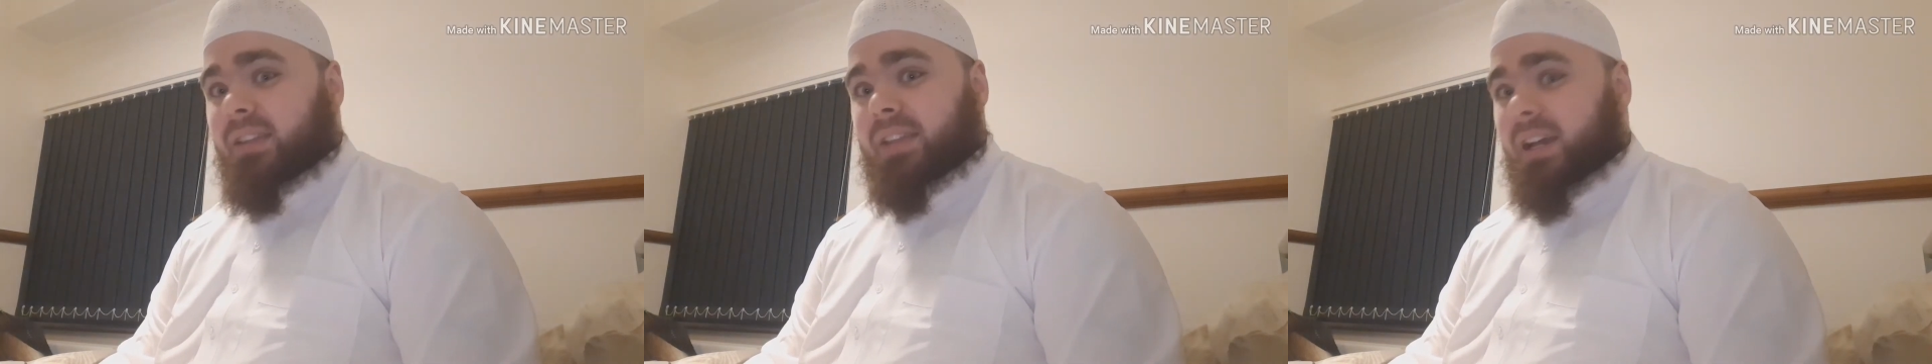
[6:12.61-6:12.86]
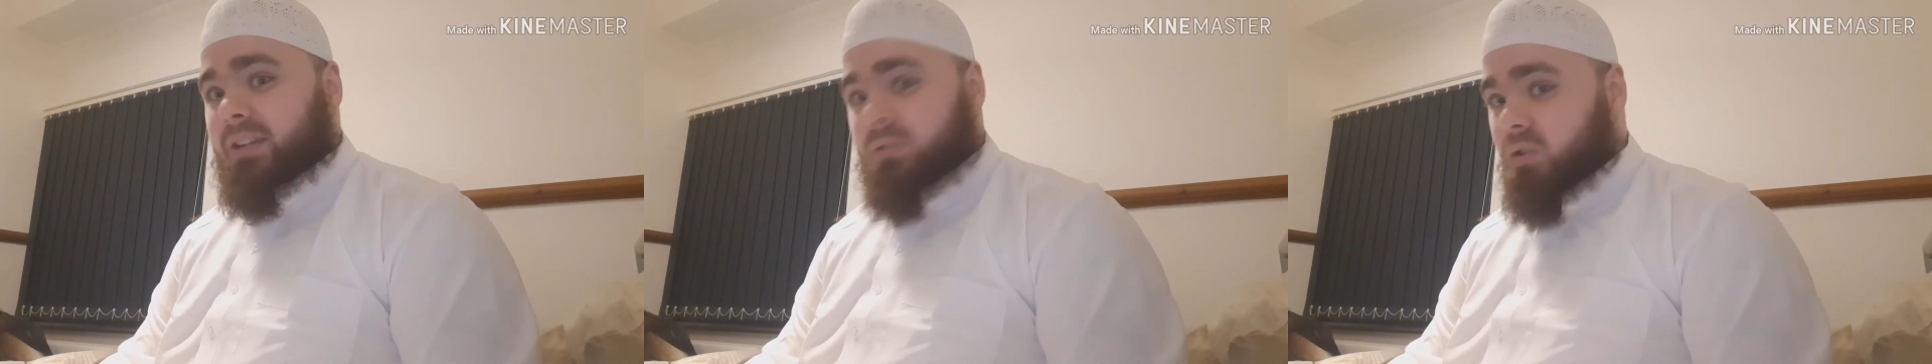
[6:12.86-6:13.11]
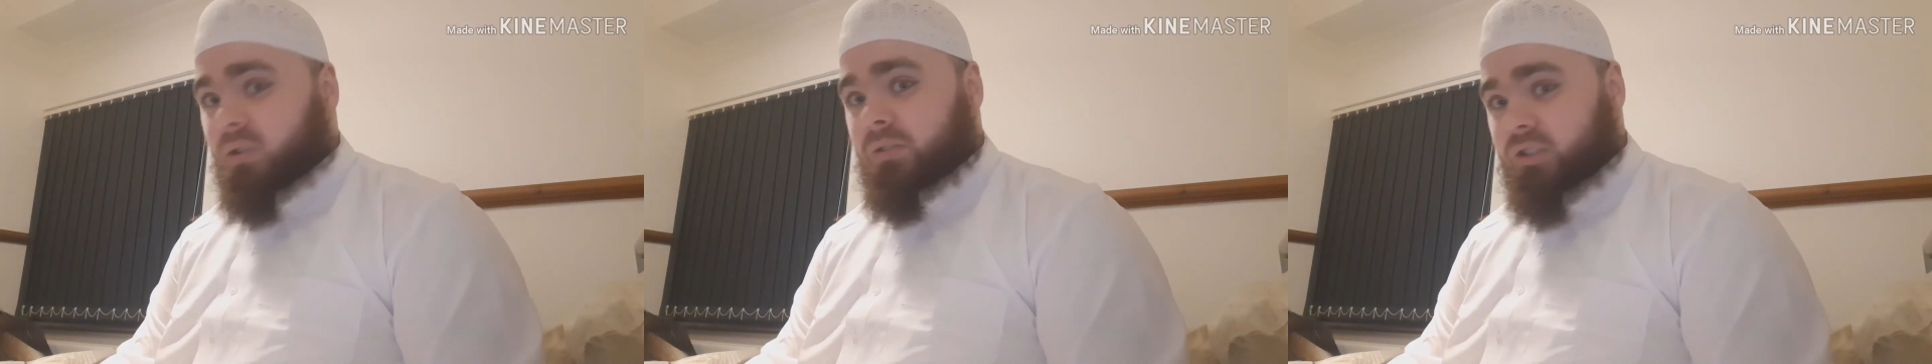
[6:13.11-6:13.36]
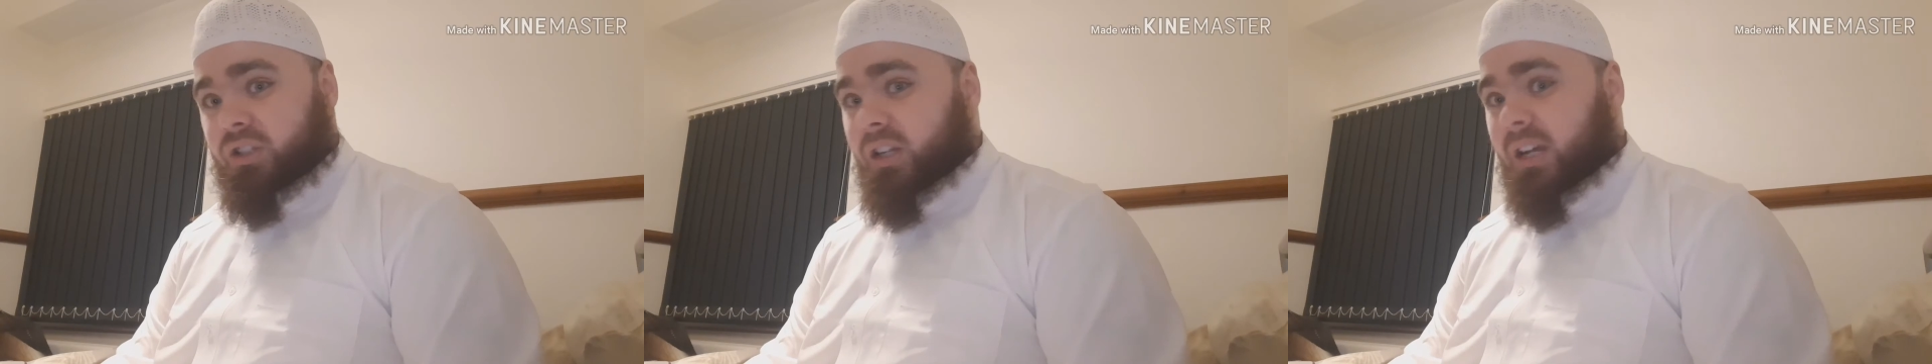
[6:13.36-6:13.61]
That's not
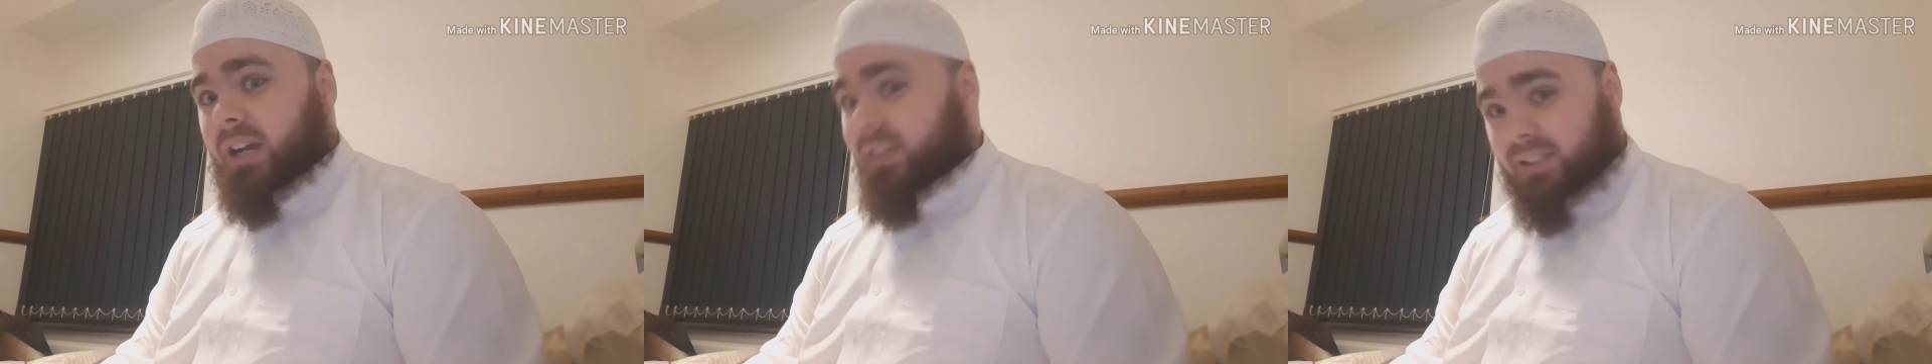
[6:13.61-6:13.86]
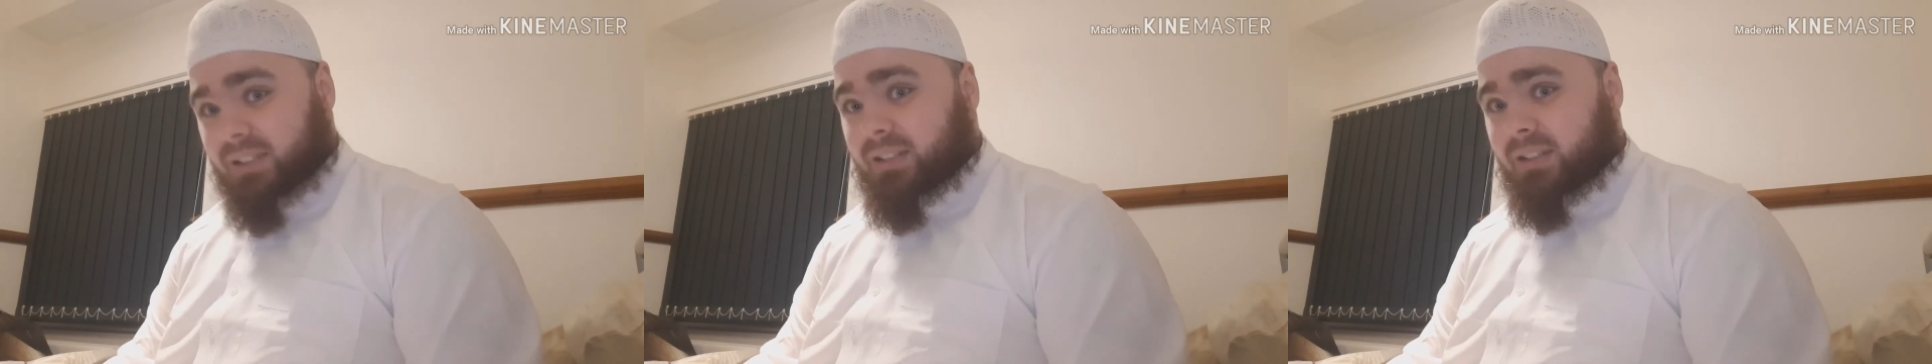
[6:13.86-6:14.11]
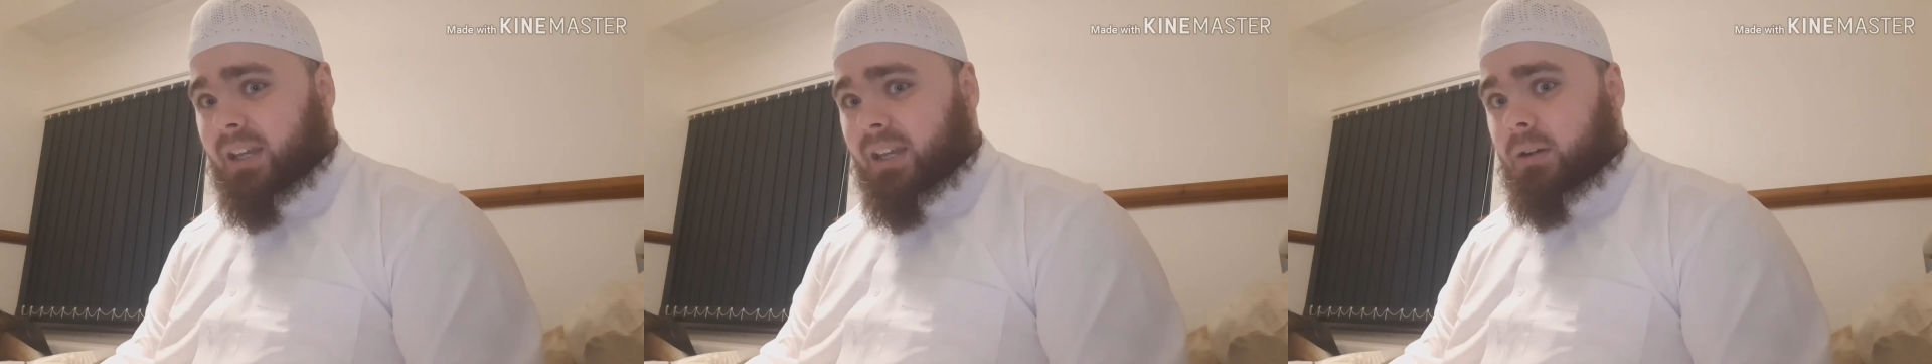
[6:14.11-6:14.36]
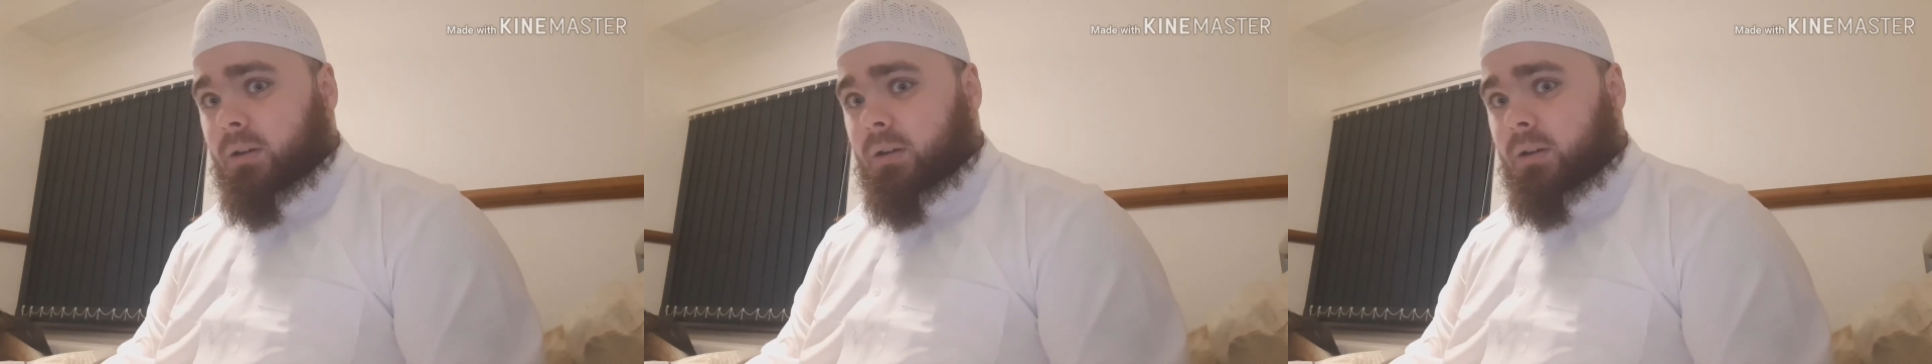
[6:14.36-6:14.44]
jihad, that's a sin.